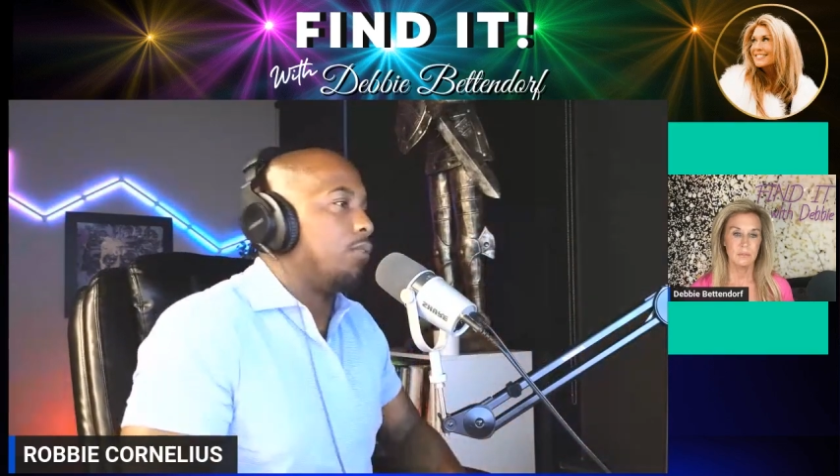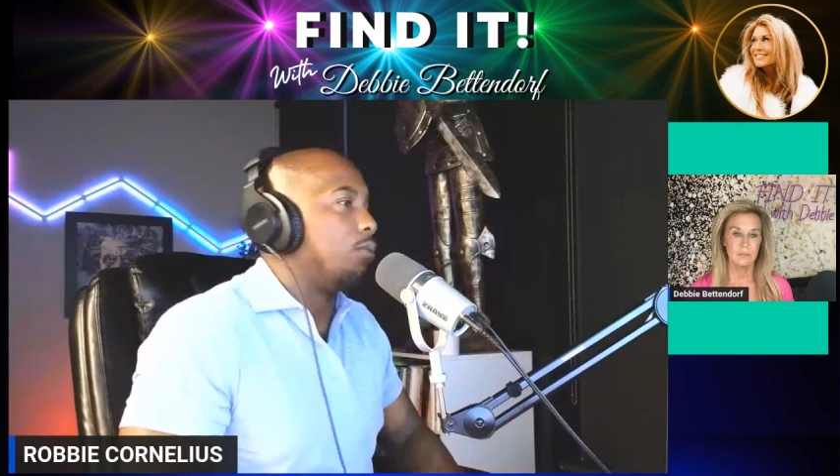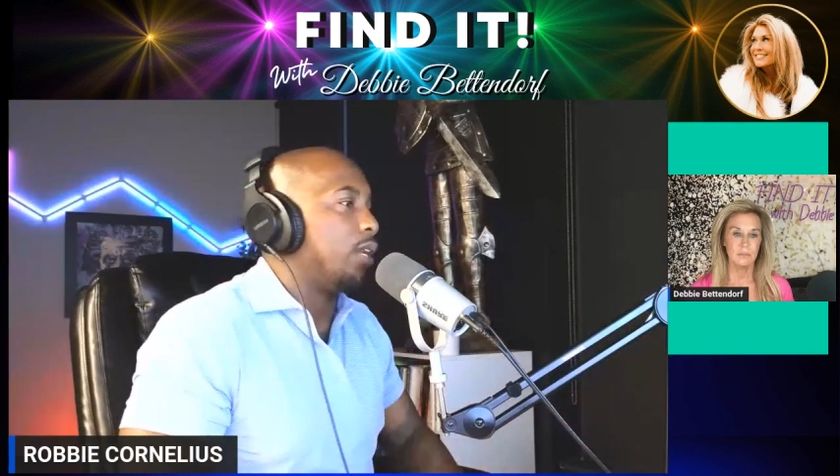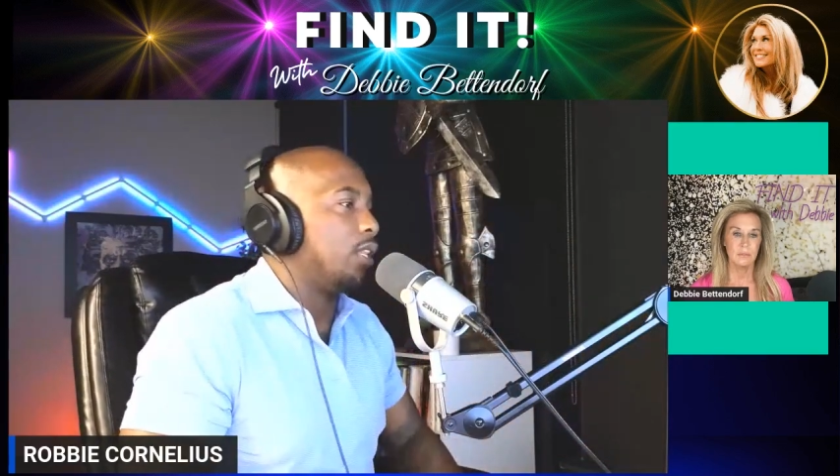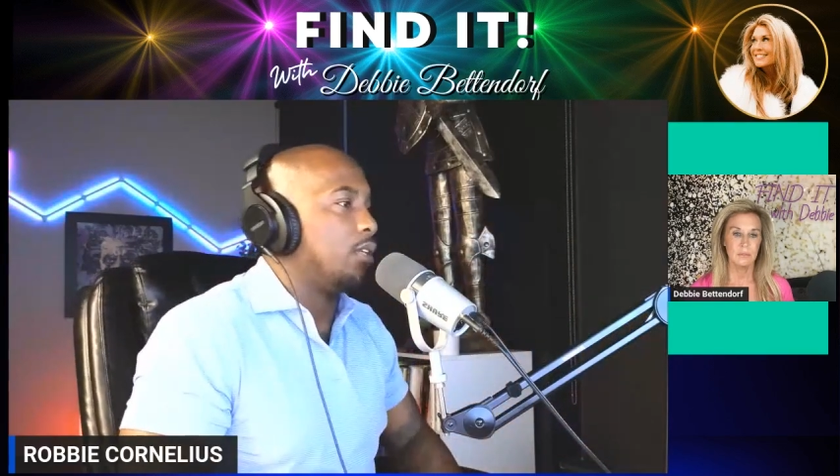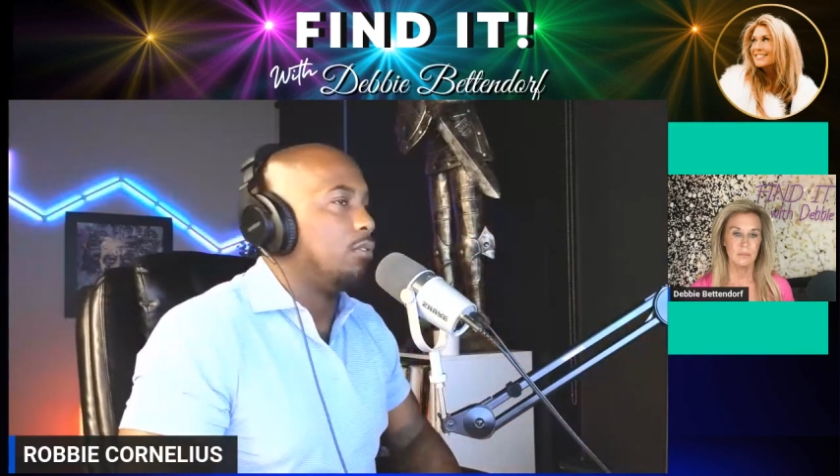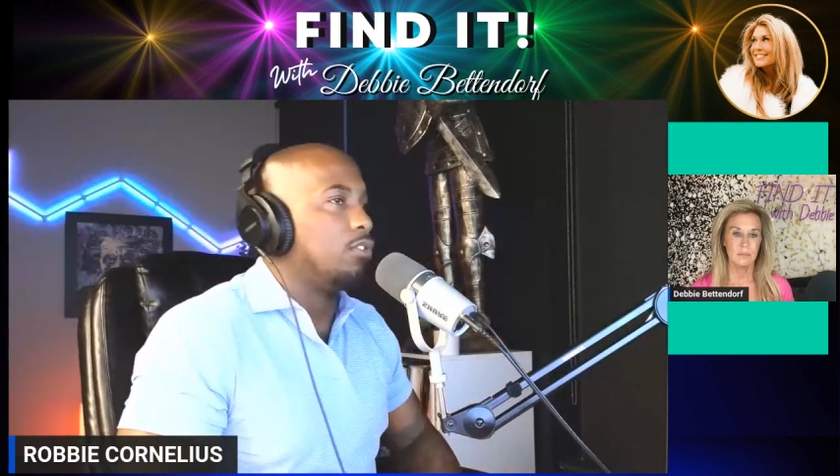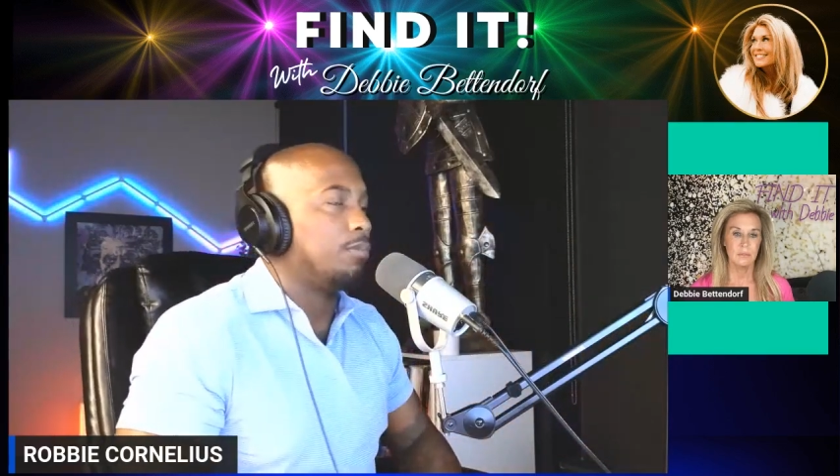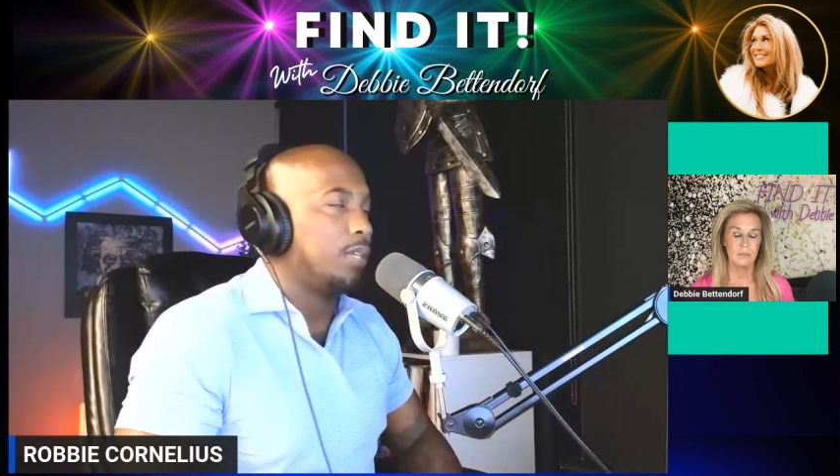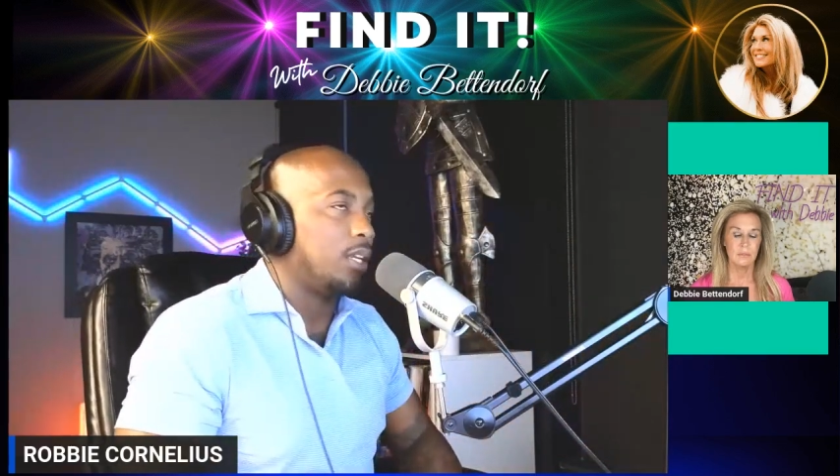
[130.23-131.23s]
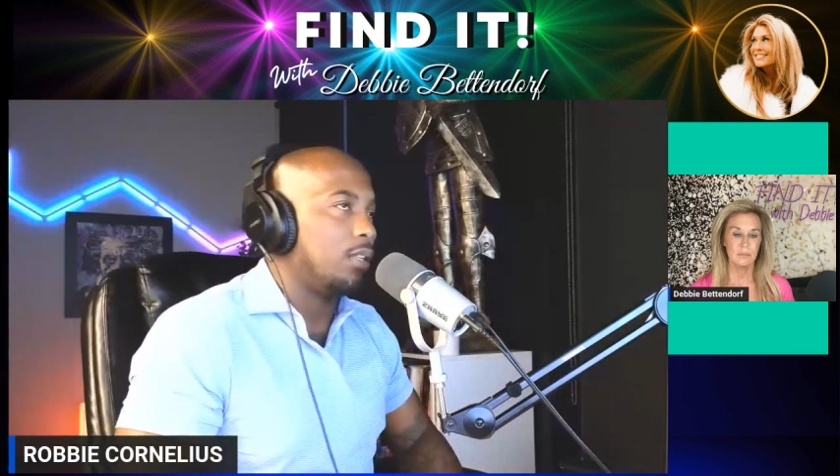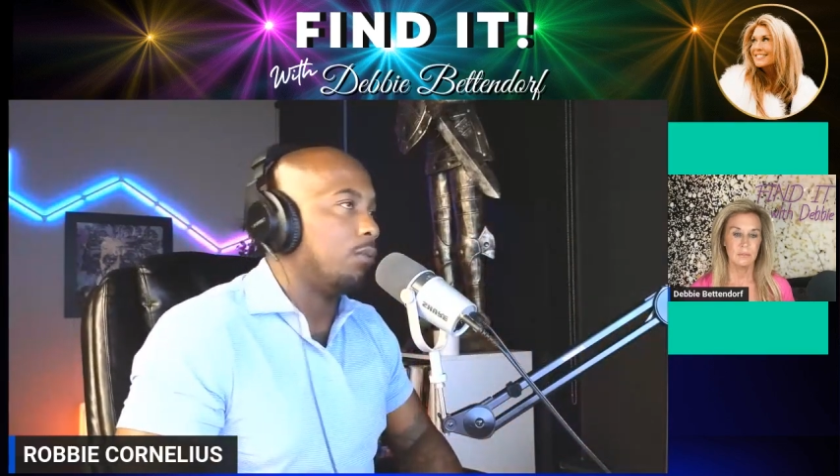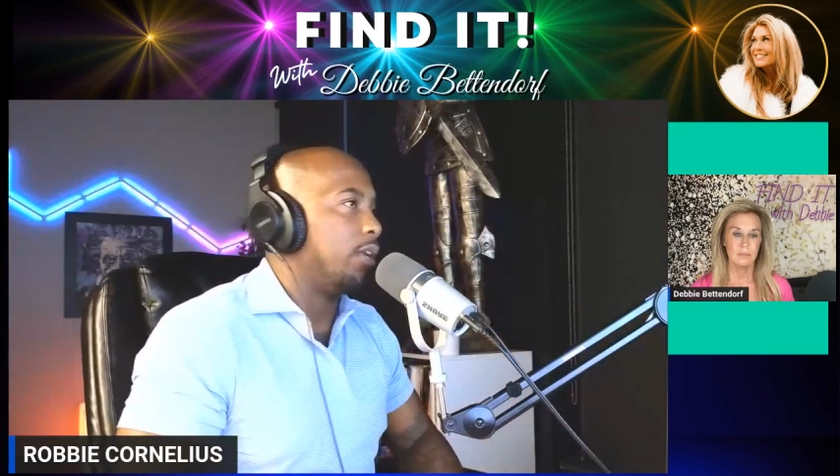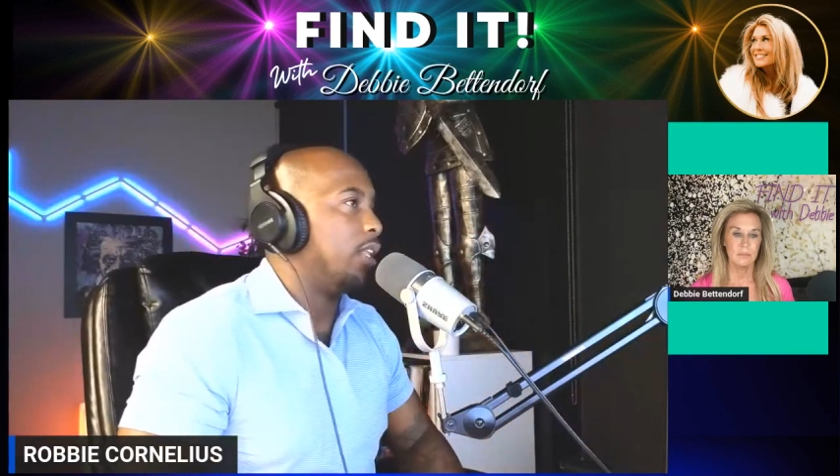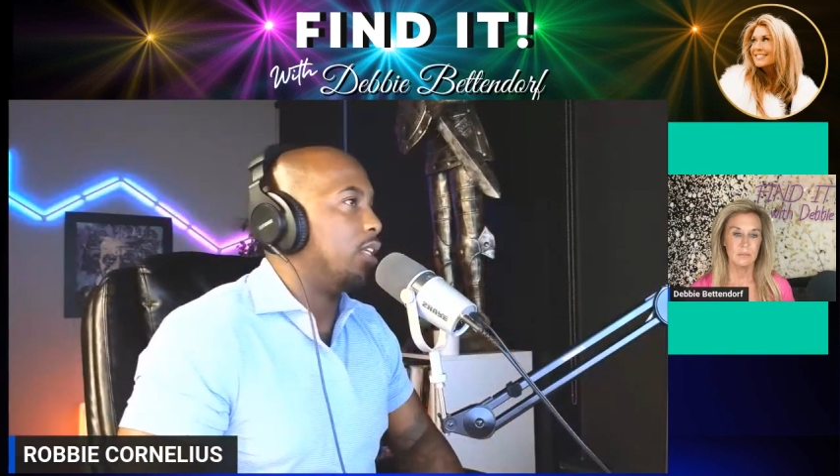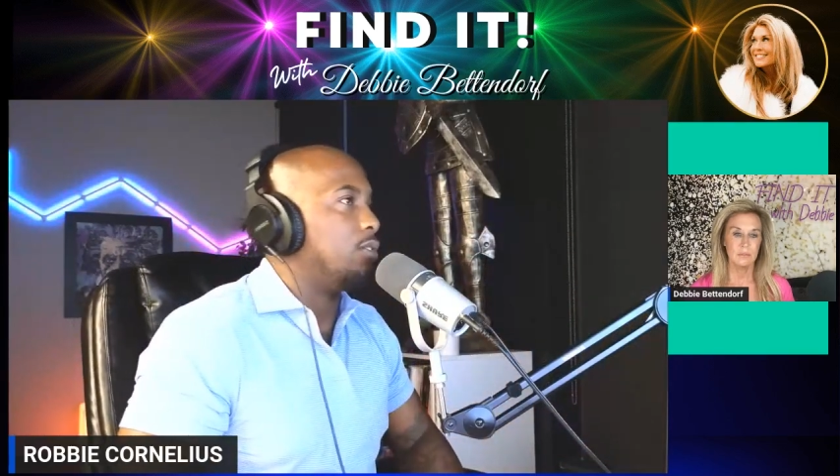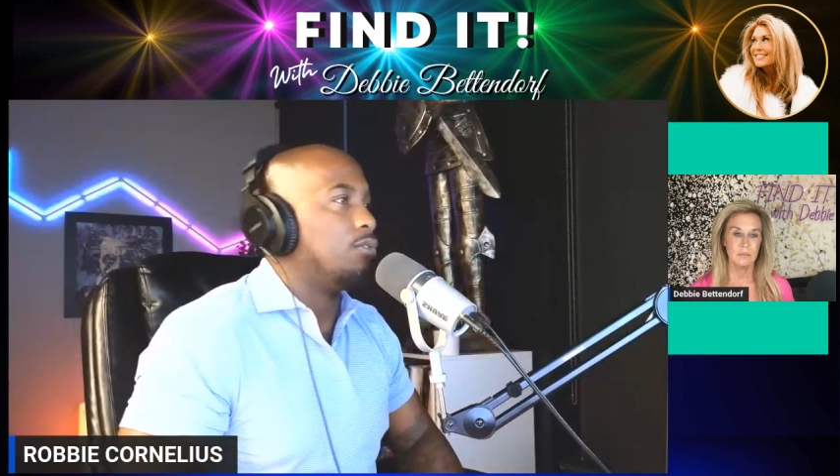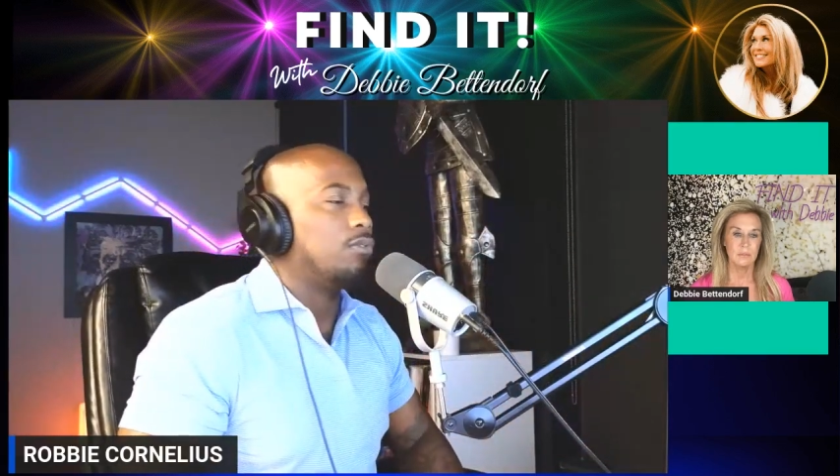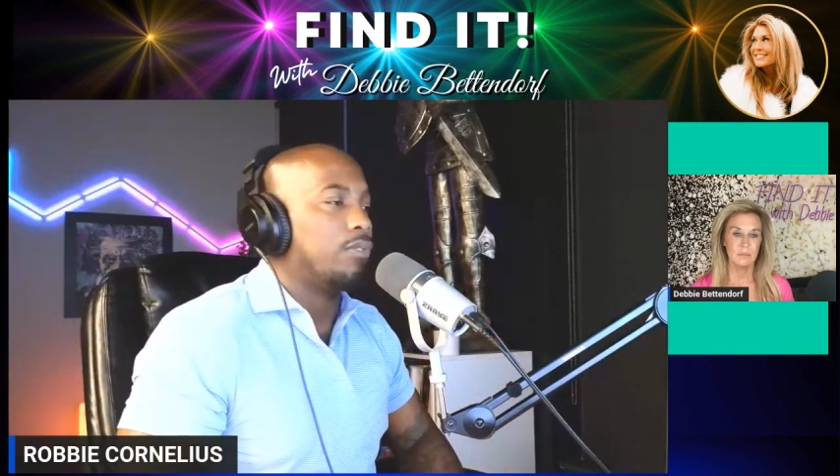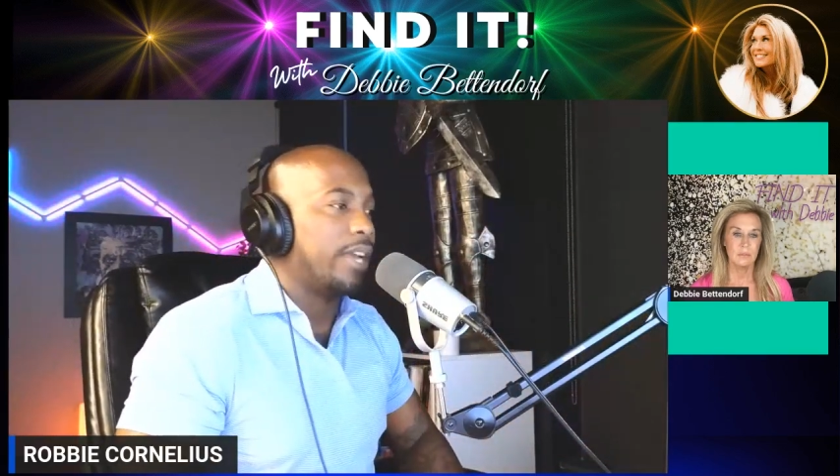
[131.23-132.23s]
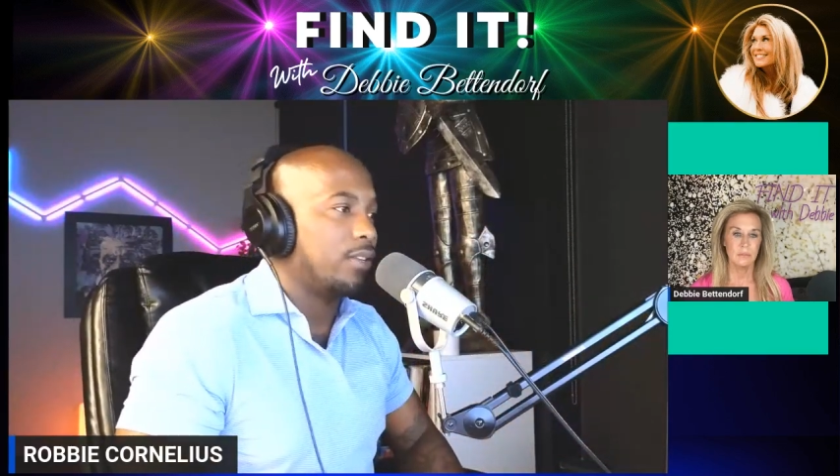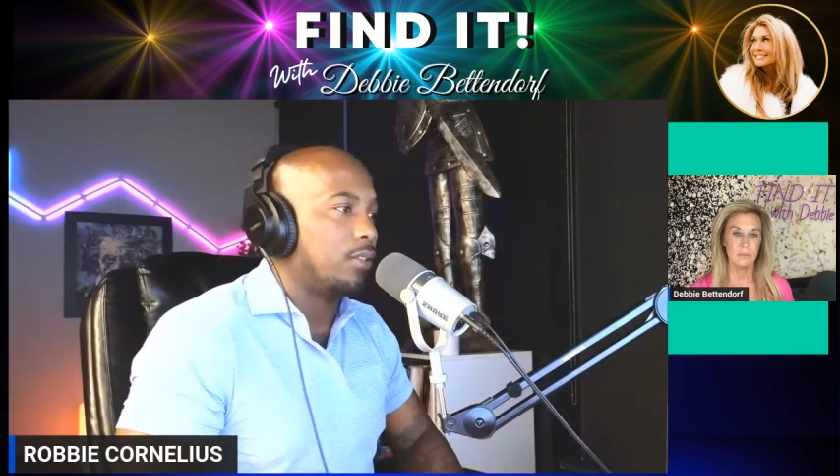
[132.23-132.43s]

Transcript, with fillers: the way that you speak, the way that you dress,